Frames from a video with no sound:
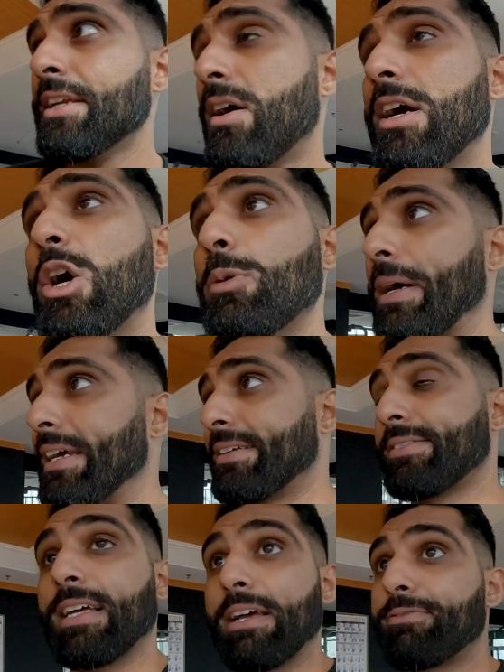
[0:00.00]
you know, I hope
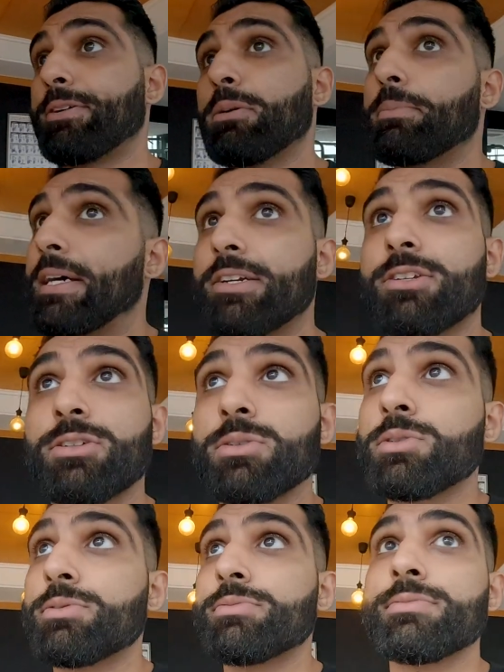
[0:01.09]
I feel better
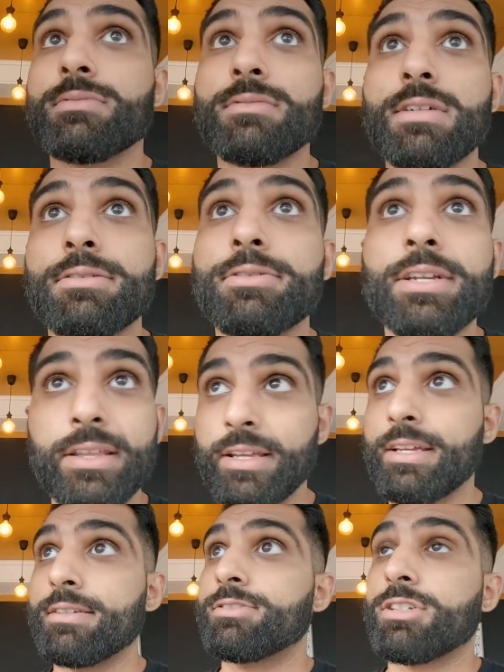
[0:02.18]
soon. I
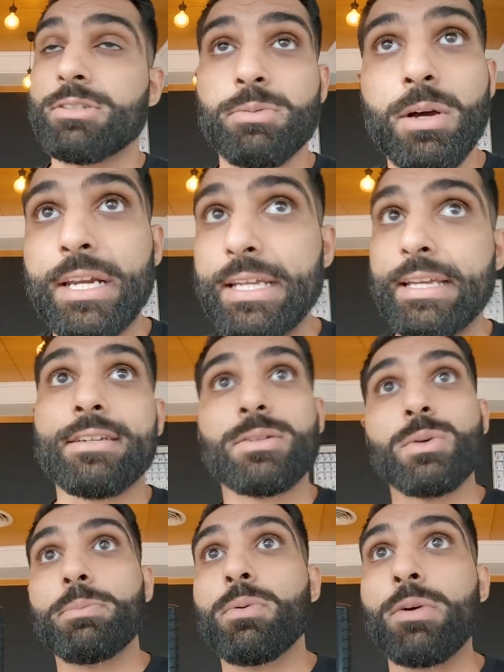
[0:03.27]
really just want to get
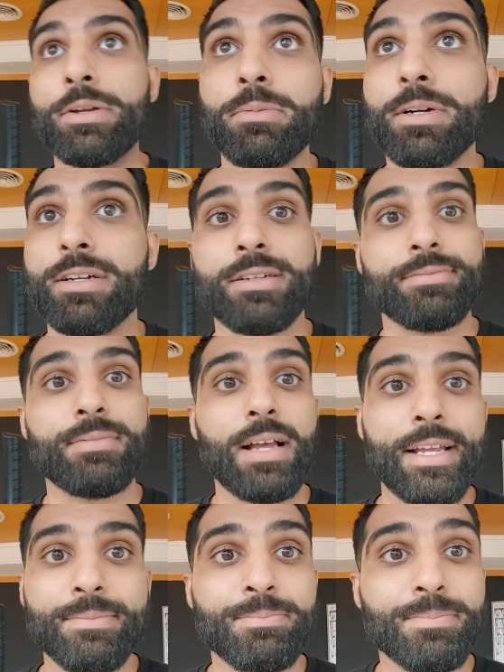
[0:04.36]
to a point where
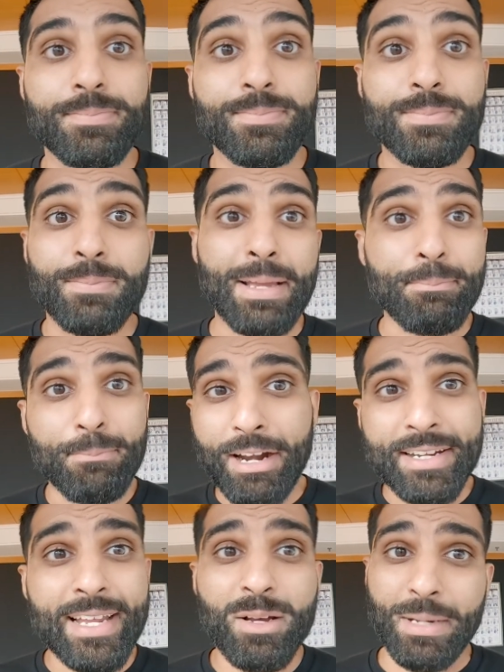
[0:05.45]

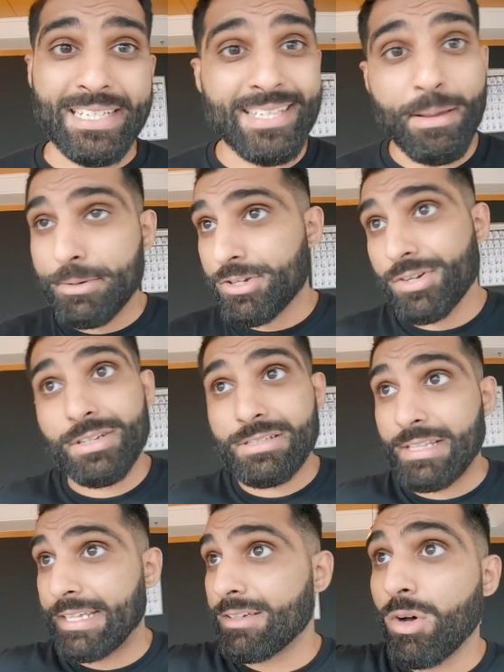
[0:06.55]
right now my temperature
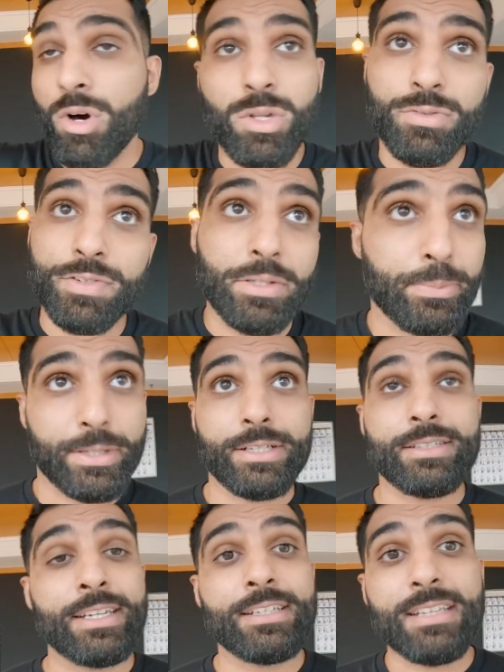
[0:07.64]
is like all over the
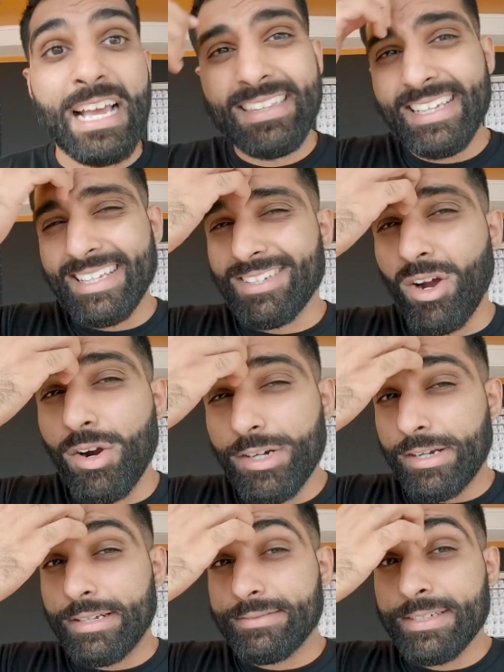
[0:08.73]
place, and I think it's
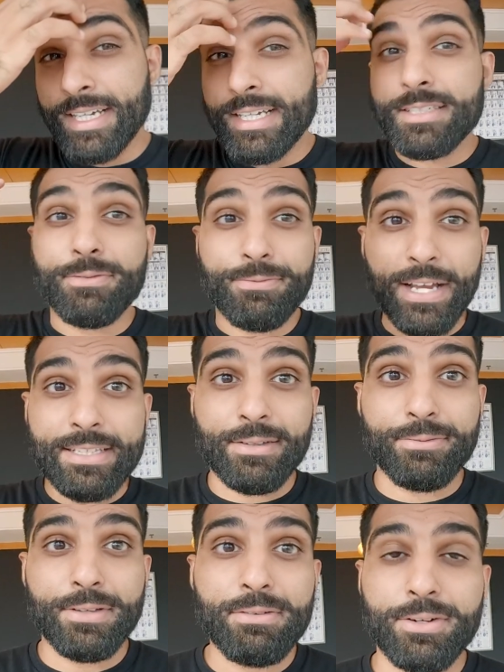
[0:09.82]
harder to fight the
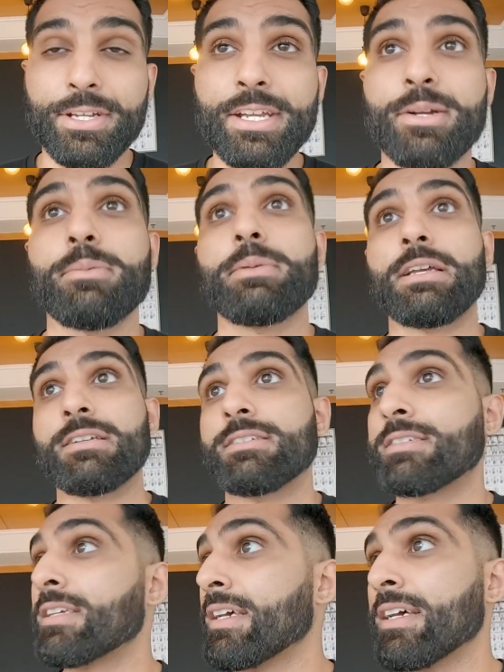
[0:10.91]
fever here
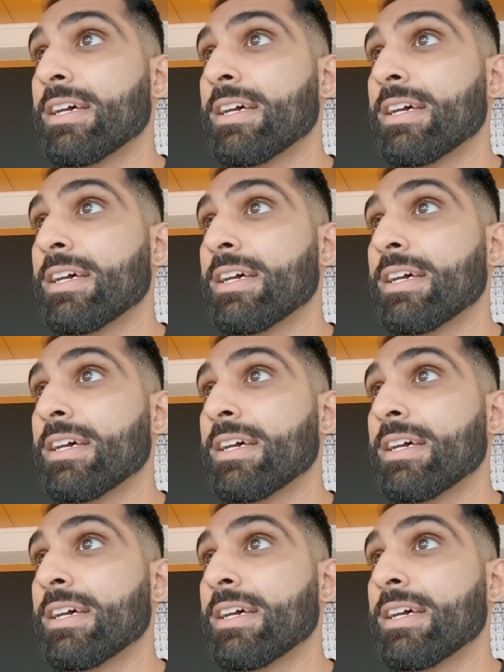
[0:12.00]
because,